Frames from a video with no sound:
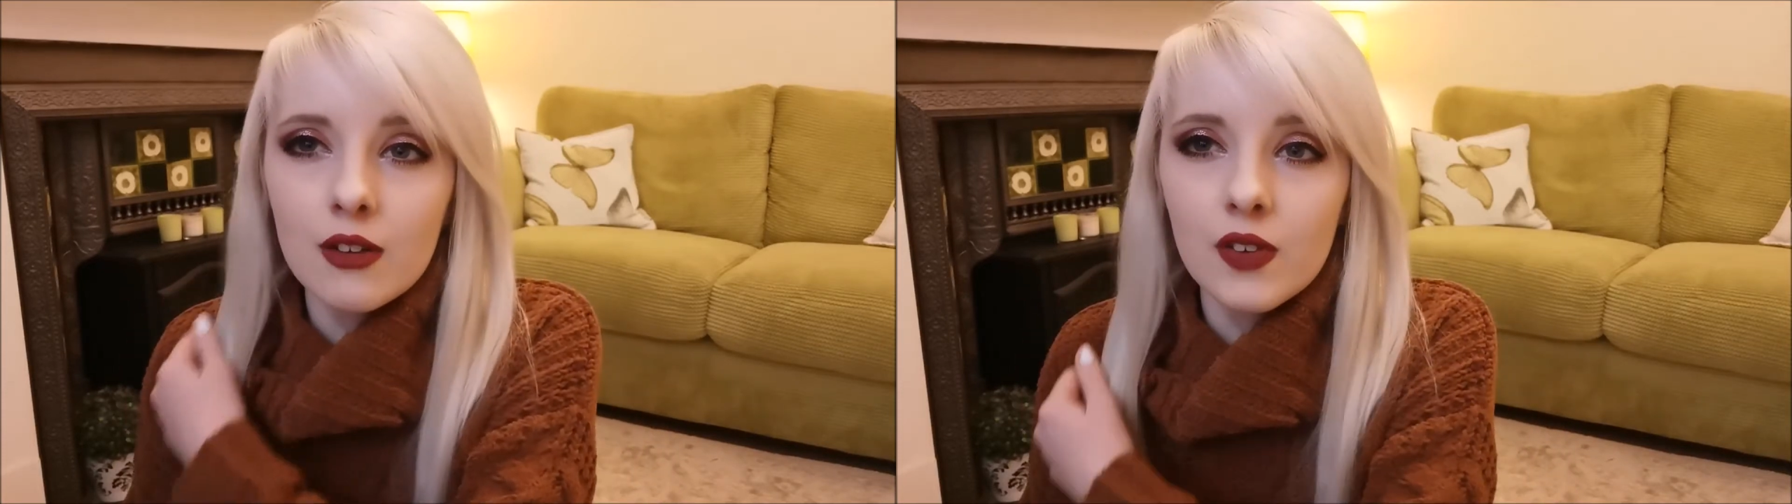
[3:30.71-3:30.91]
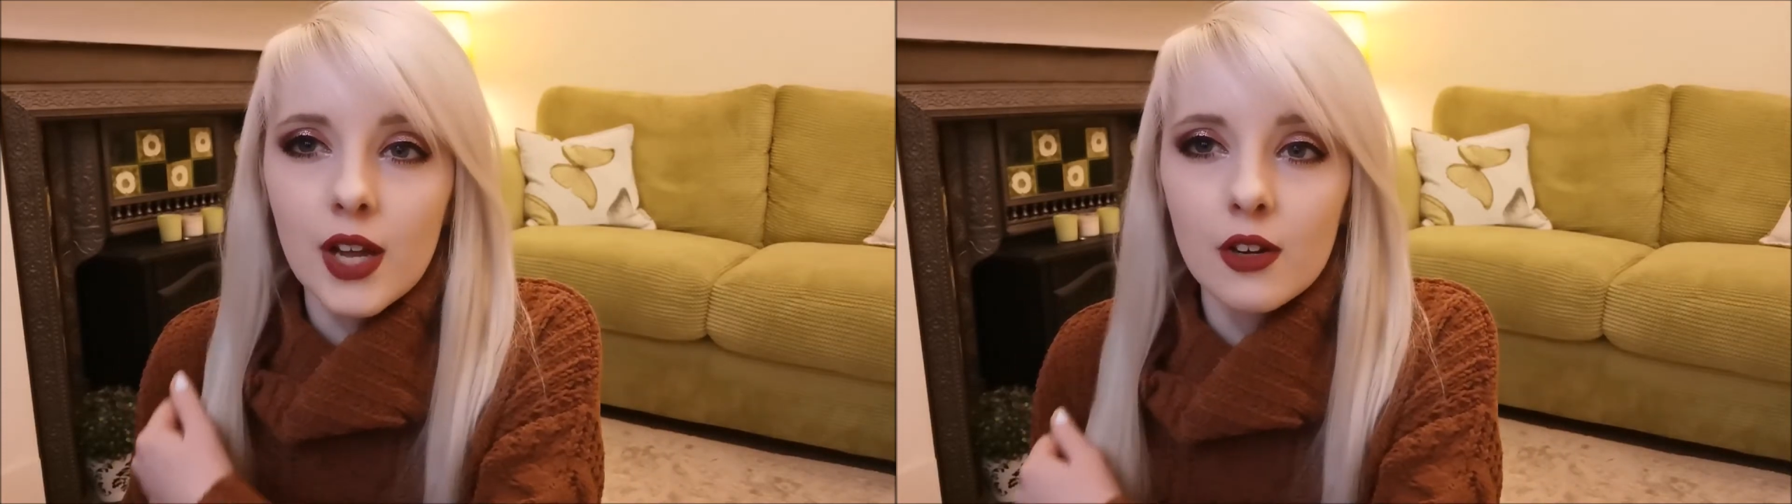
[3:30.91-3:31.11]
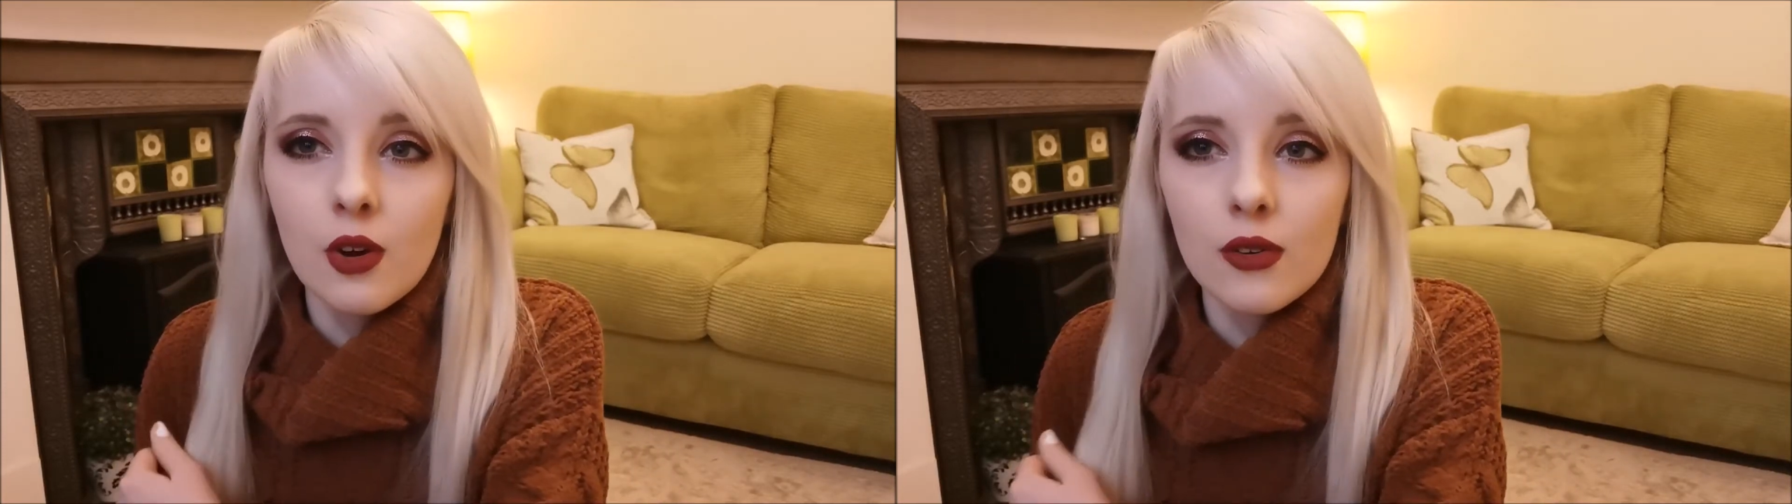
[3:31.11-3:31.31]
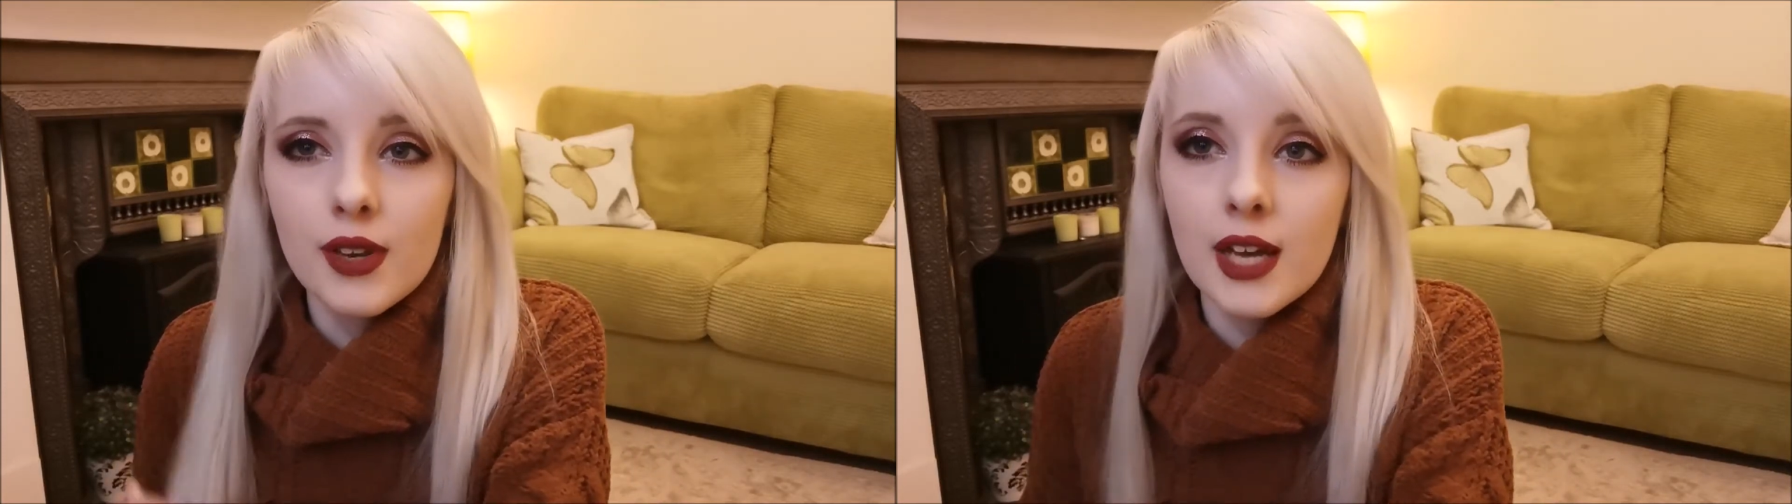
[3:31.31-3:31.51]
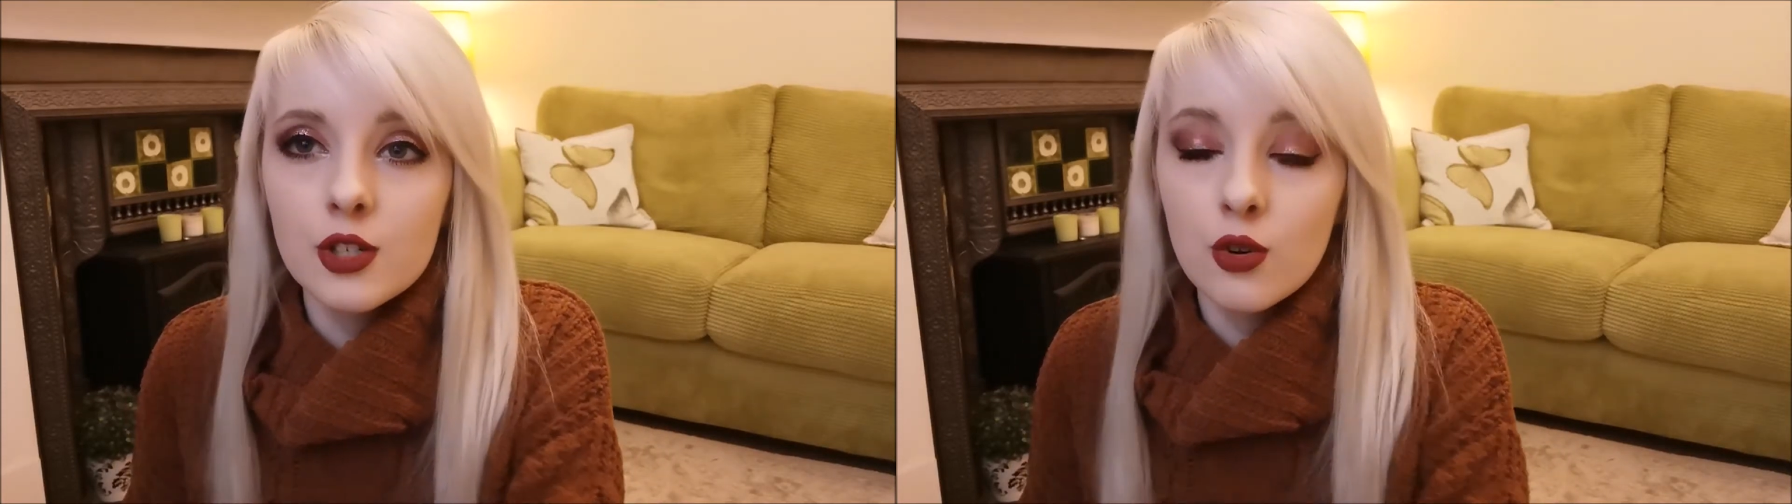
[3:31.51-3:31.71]
of like
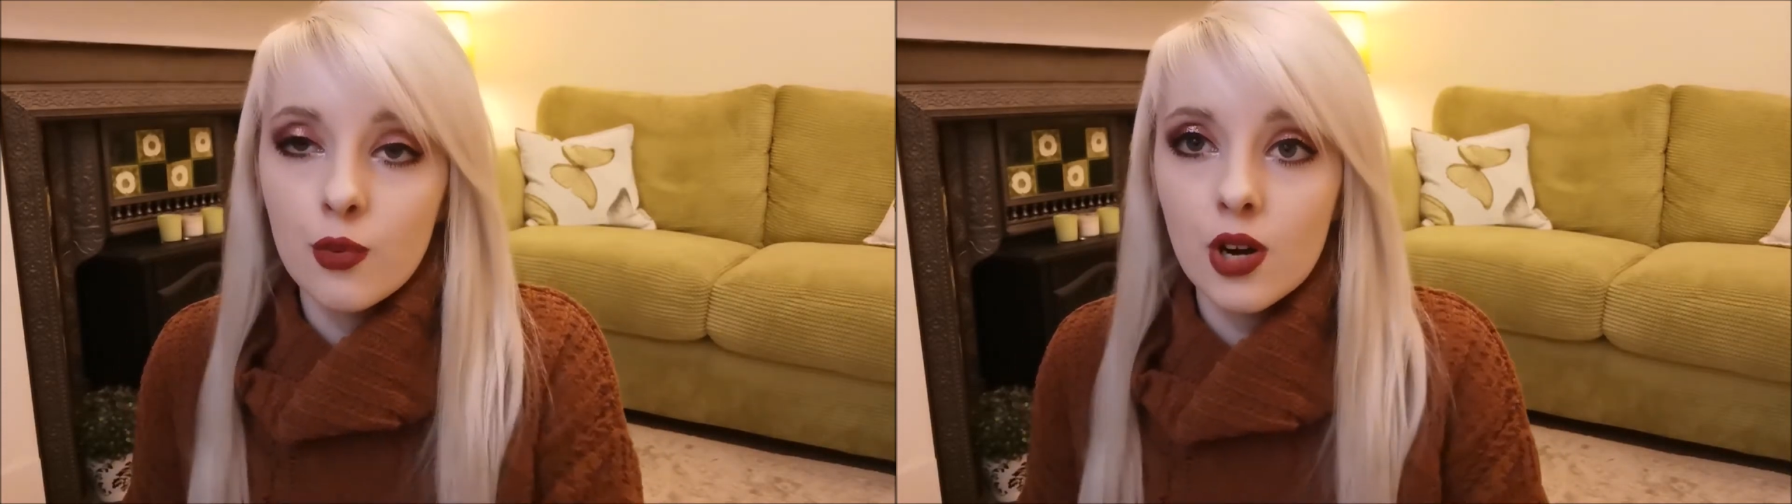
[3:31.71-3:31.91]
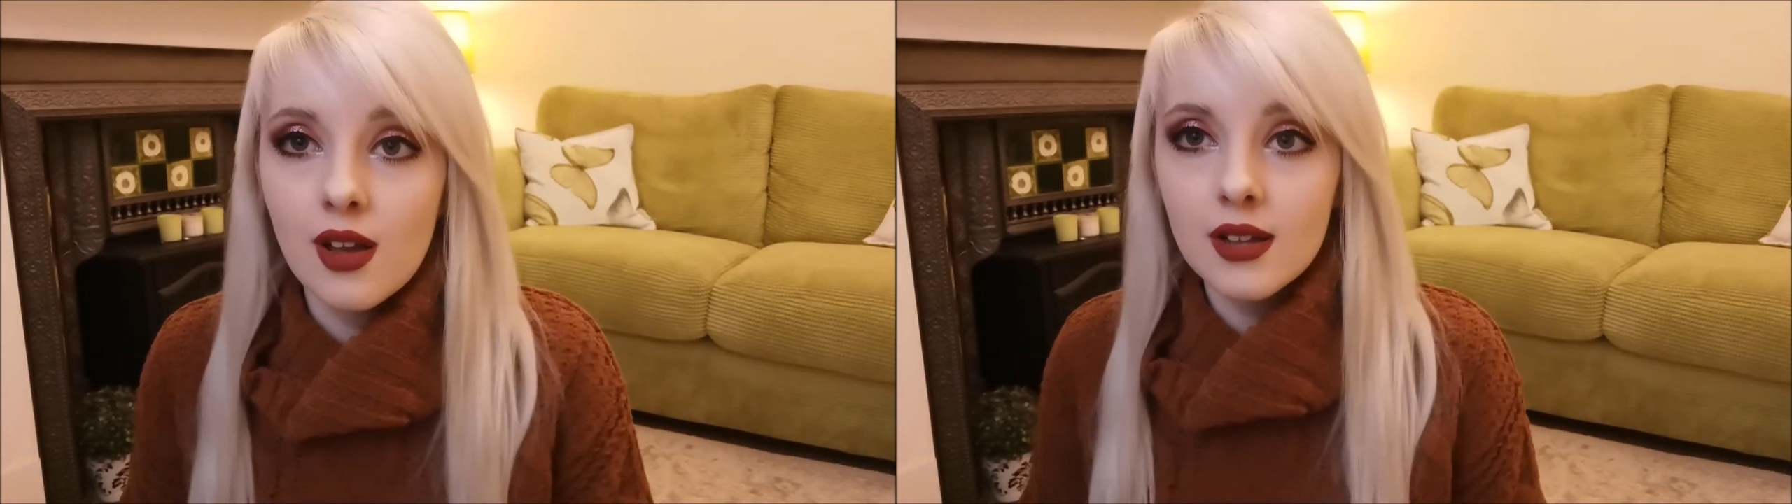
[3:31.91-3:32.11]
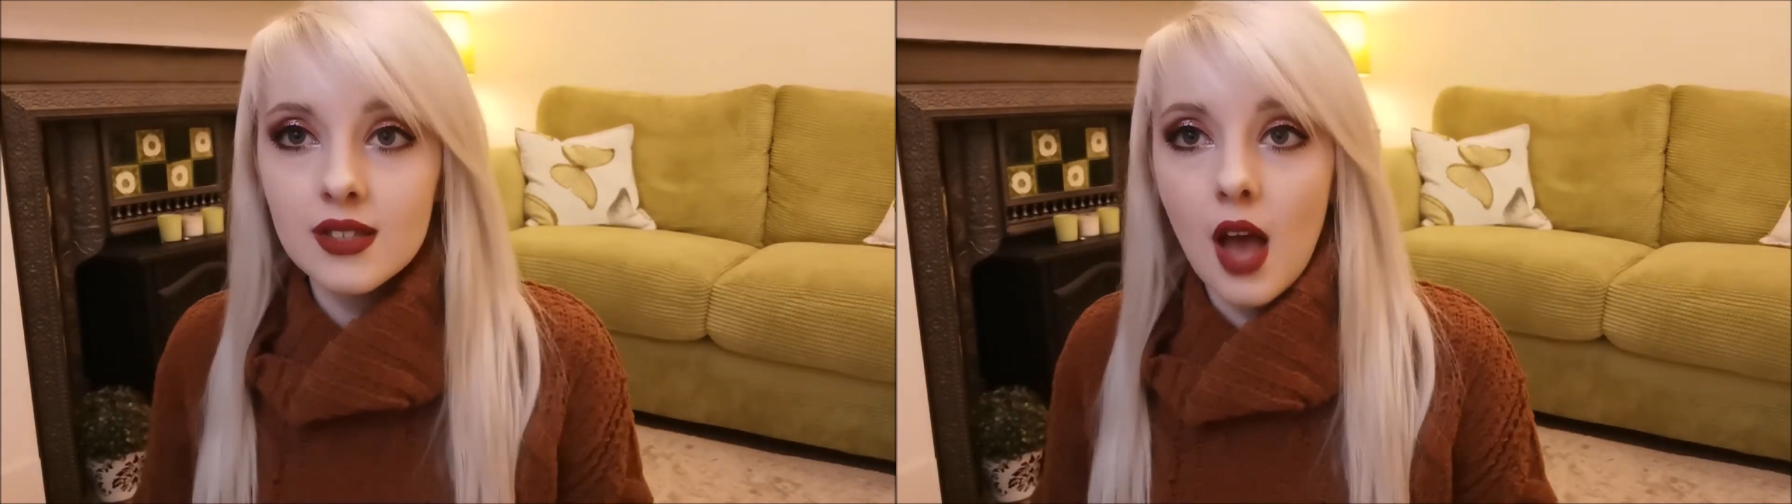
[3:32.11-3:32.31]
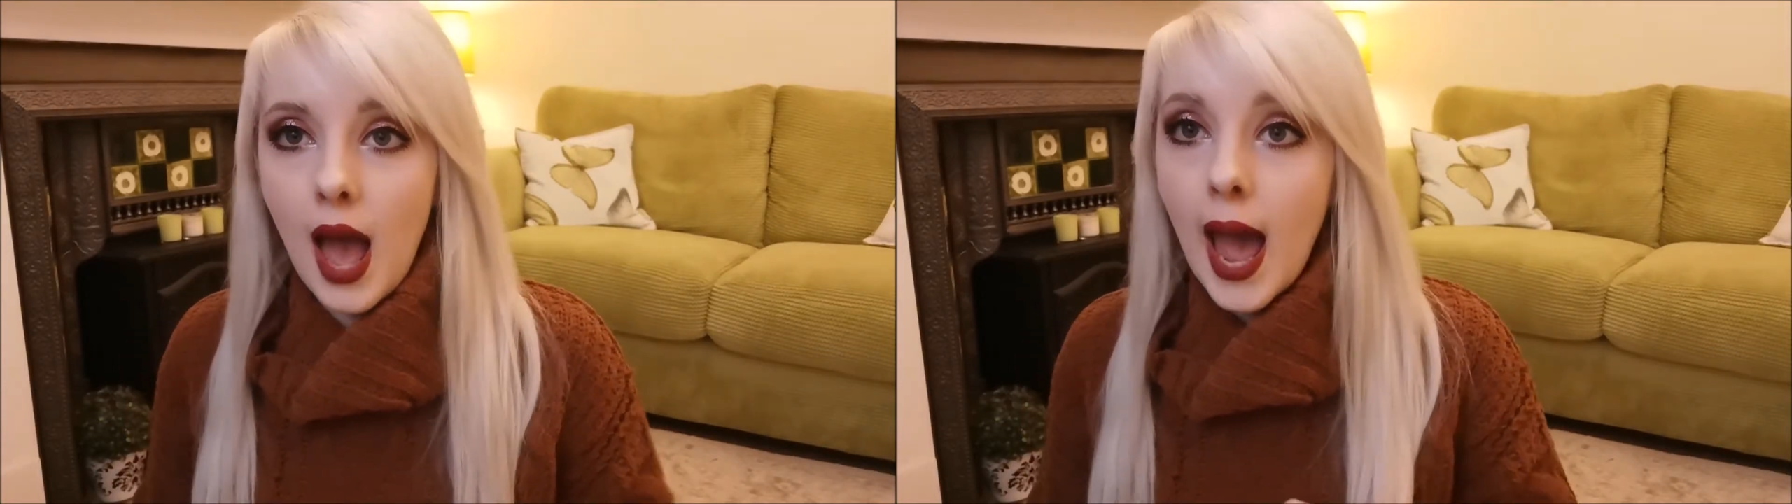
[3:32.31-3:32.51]
non-natural products that are